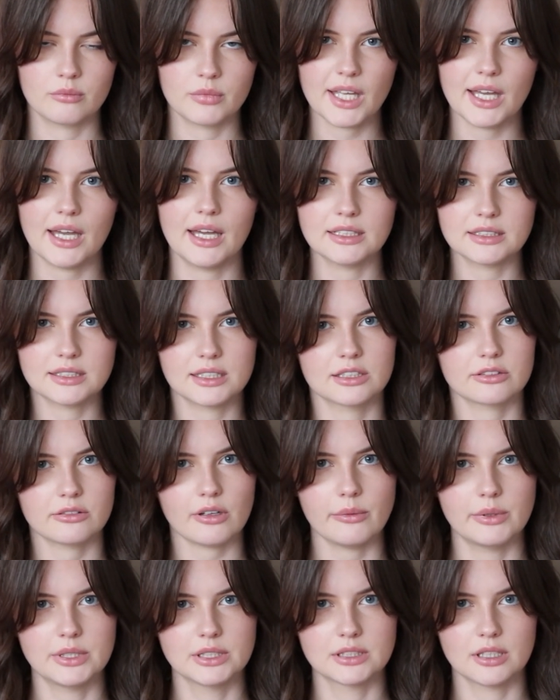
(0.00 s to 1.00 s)
Yeah, Etsy's
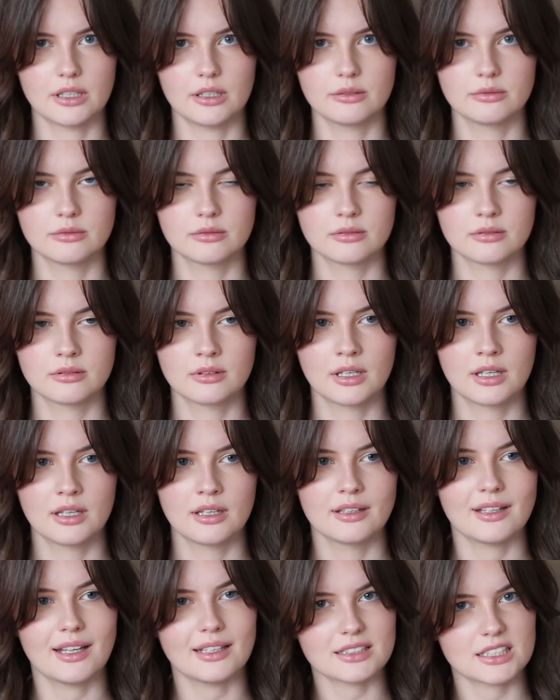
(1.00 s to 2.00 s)
growing, so
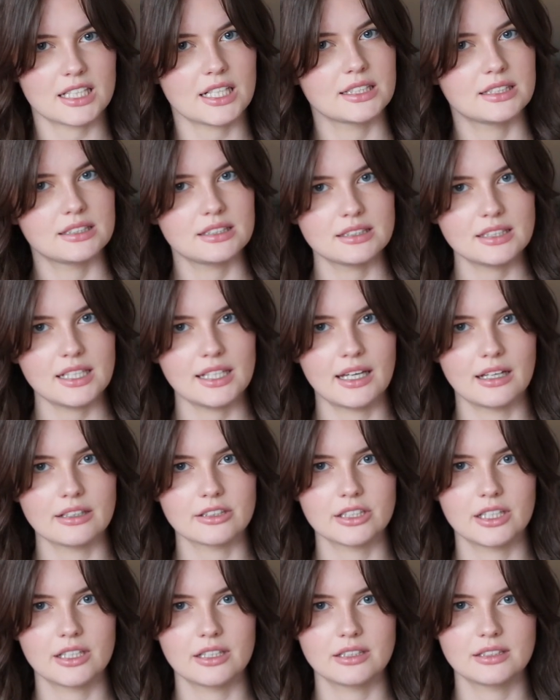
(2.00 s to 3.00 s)
that's nice to see
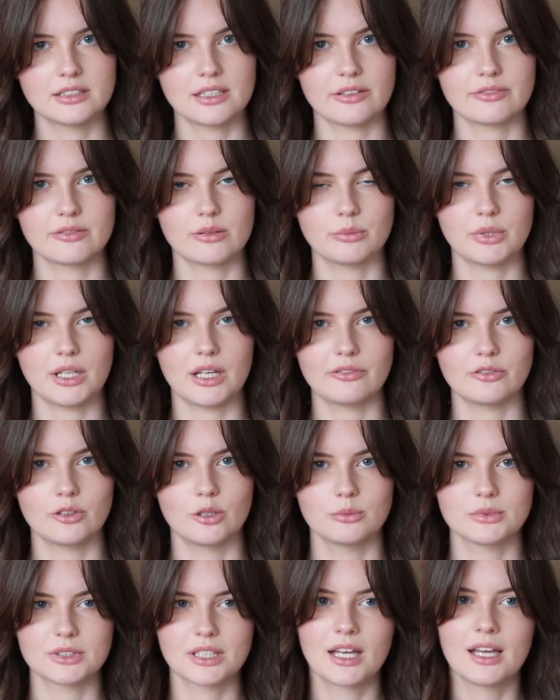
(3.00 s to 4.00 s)
actually. There's different
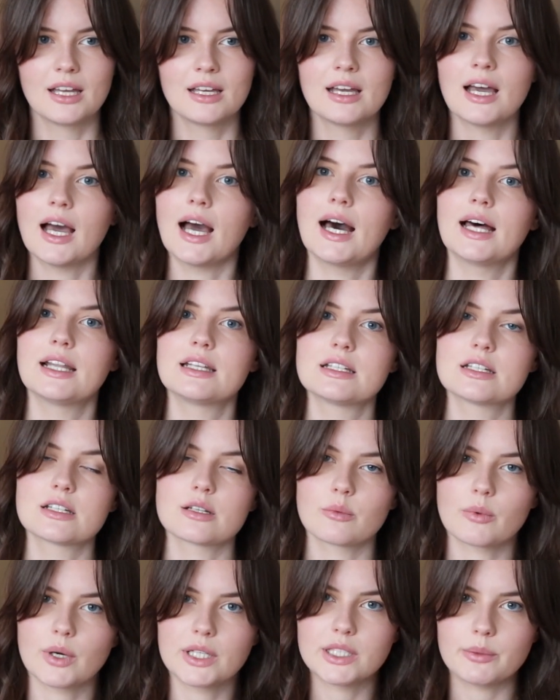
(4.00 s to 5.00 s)
platforms, and
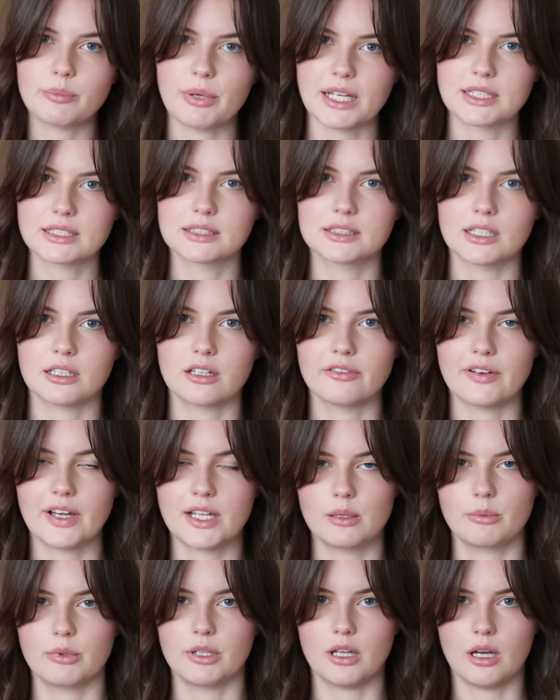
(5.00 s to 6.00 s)
when the patterns are
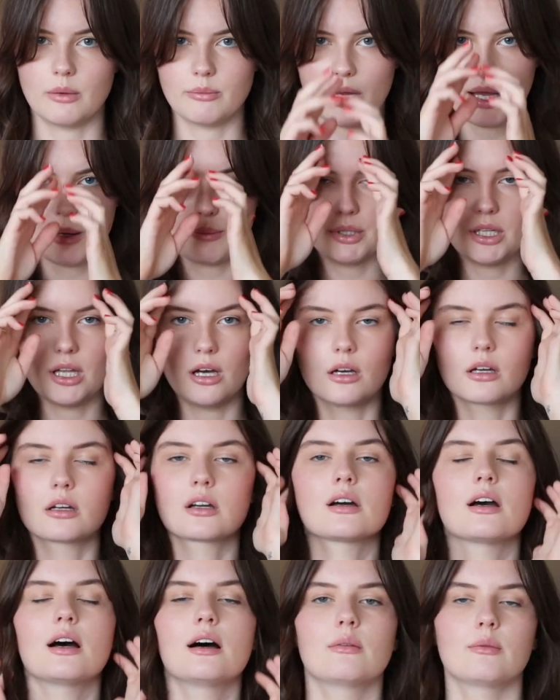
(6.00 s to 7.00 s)
available on my
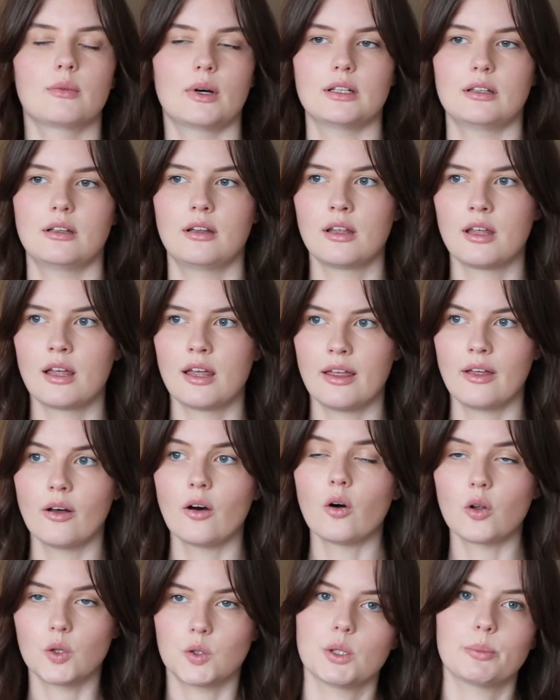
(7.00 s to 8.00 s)
blog, well,
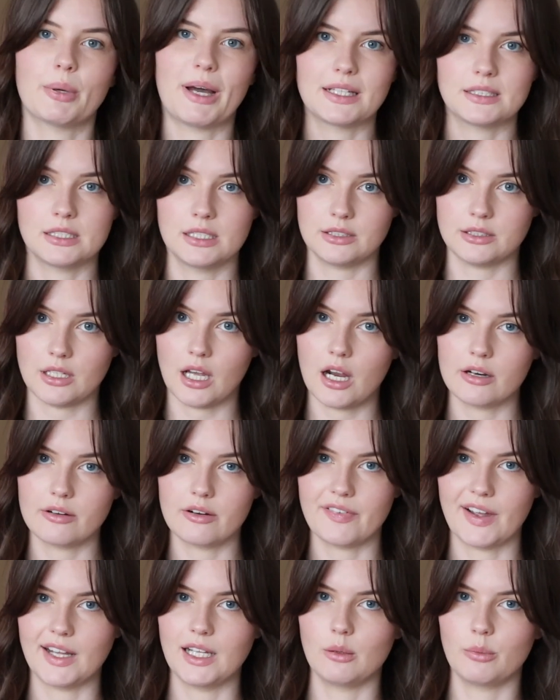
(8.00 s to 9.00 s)
all the patterns are
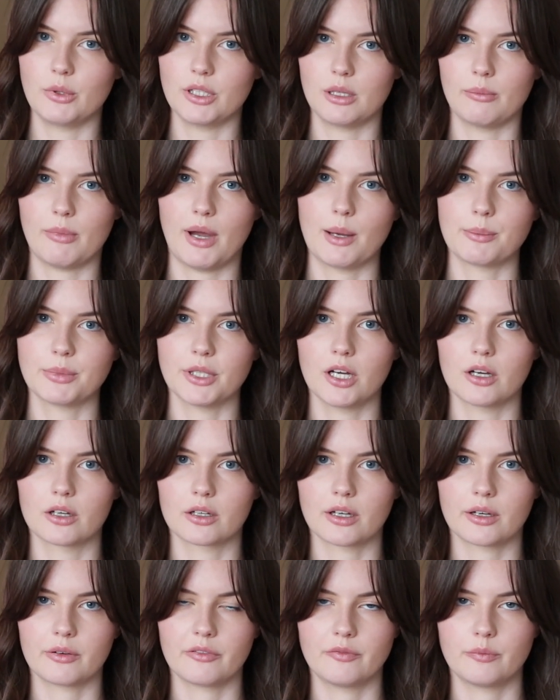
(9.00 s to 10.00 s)
available on my
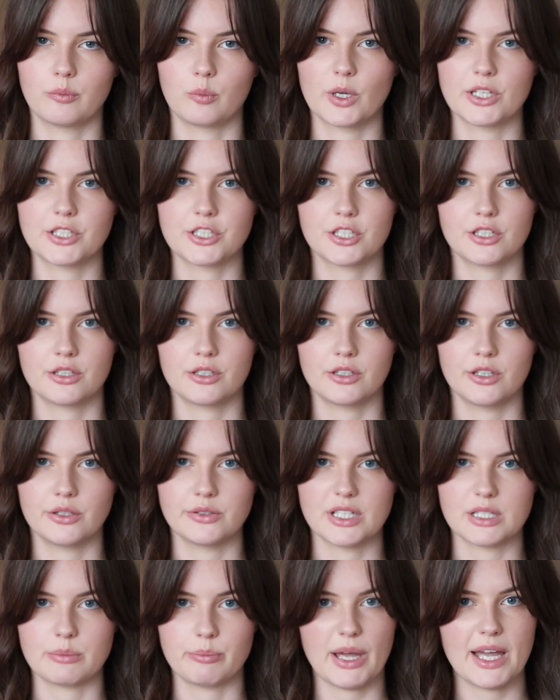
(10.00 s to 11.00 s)
blog, which
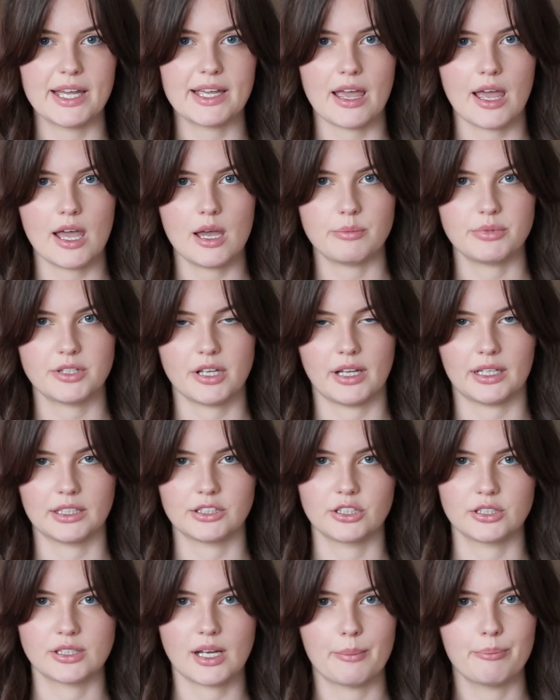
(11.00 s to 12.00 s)
uses PayHip, so
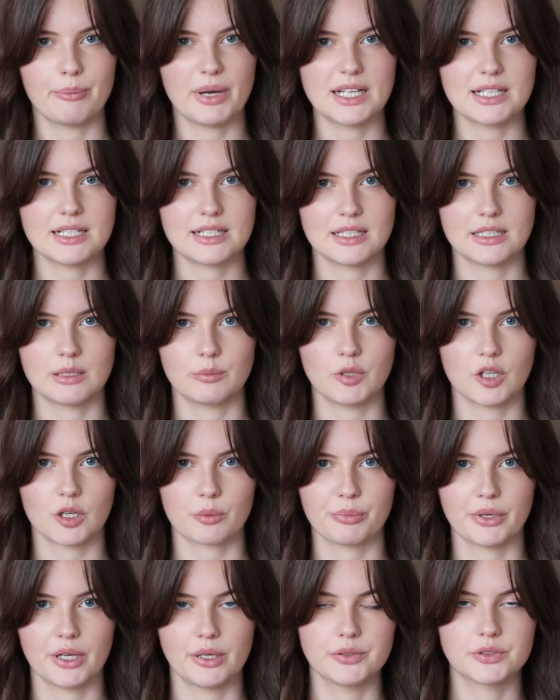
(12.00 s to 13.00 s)
that's just embedded in the
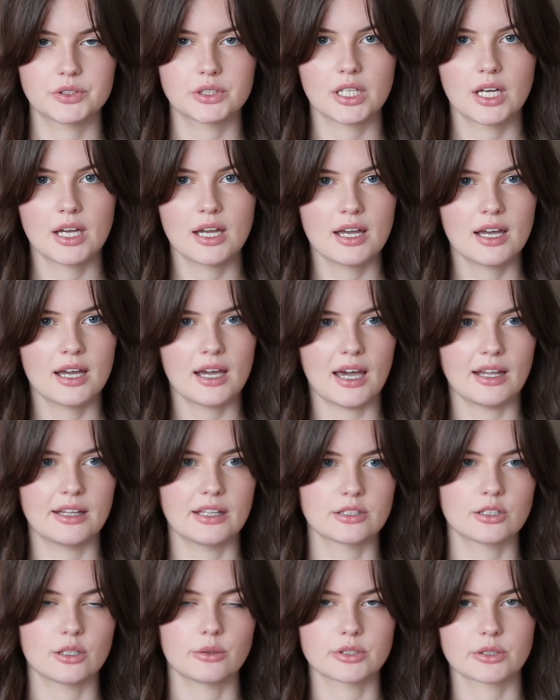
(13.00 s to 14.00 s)
blog post, and
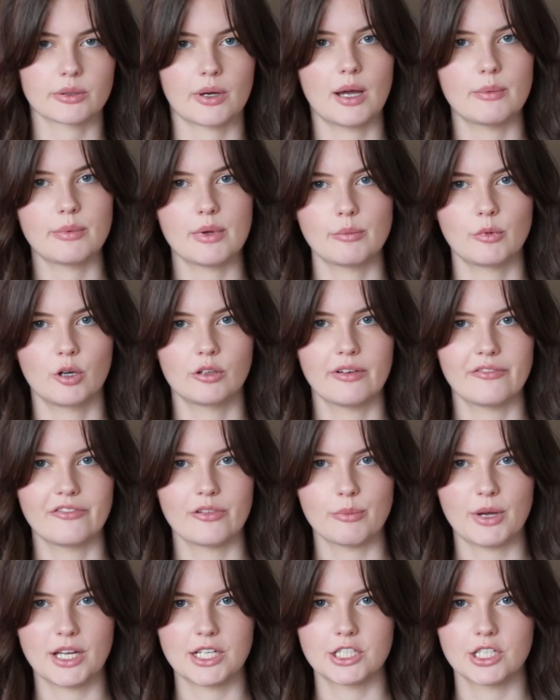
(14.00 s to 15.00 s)
there's always quite a bit more
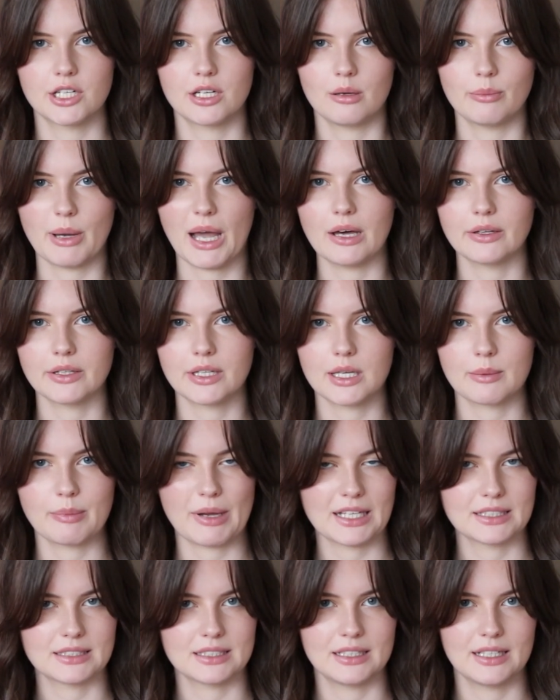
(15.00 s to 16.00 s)
information about the
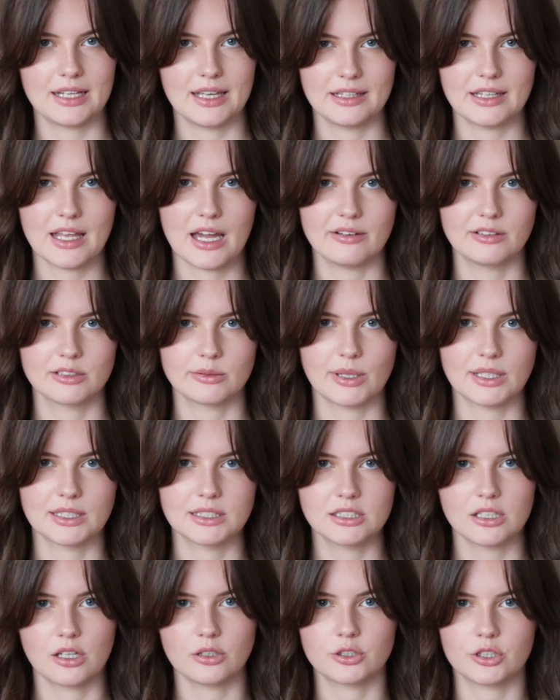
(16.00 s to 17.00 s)
pattern in there as well.
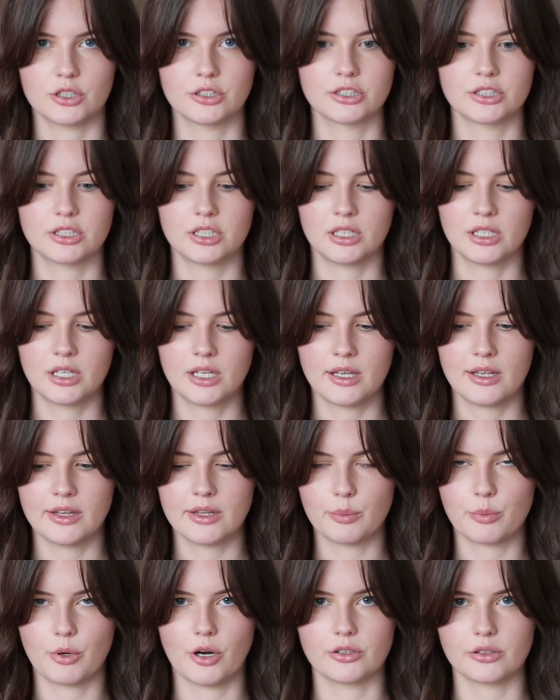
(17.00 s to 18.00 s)
It's not just
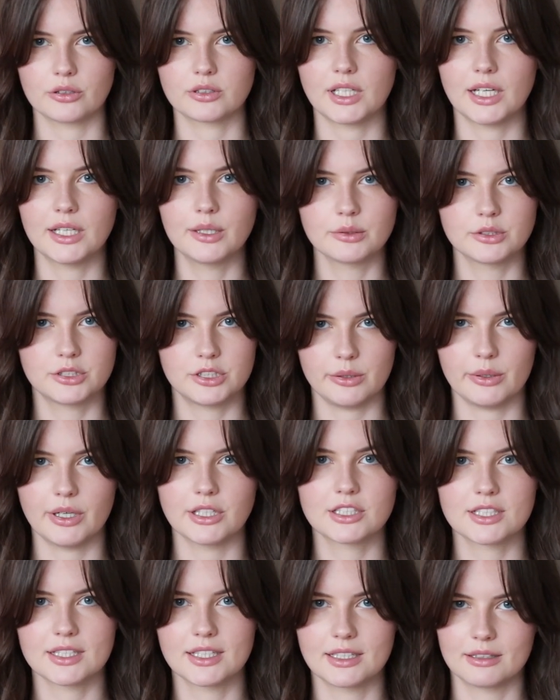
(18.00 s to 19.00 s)
the product. I always do
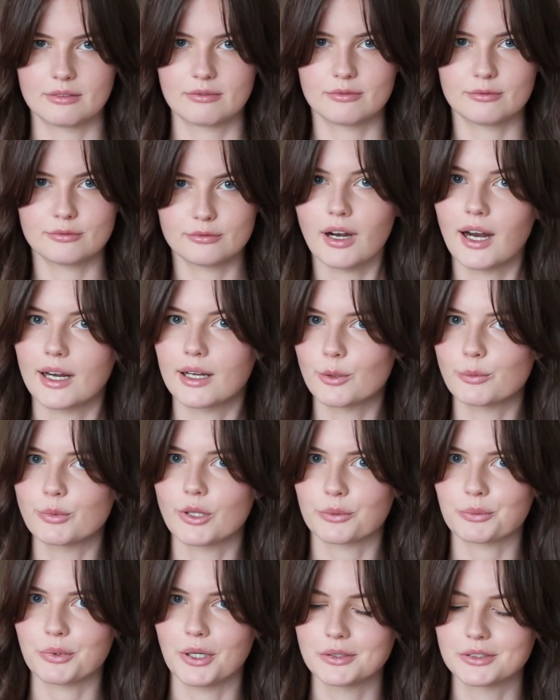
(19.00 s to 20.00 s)
actually write a
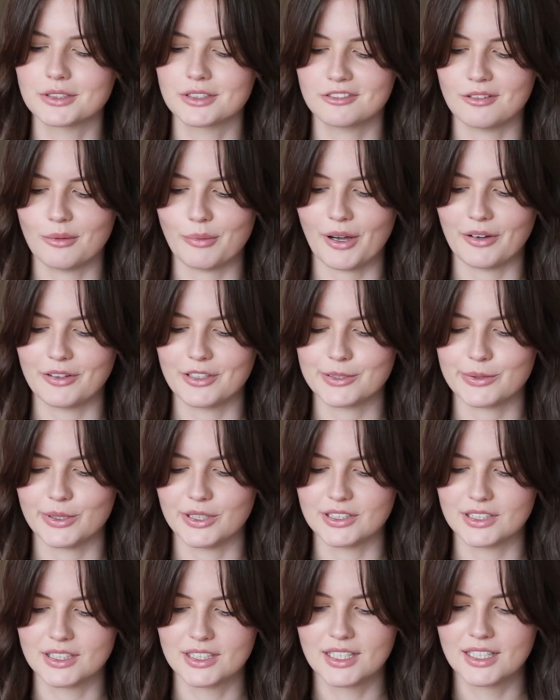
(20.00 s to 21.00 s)
blog post about each one.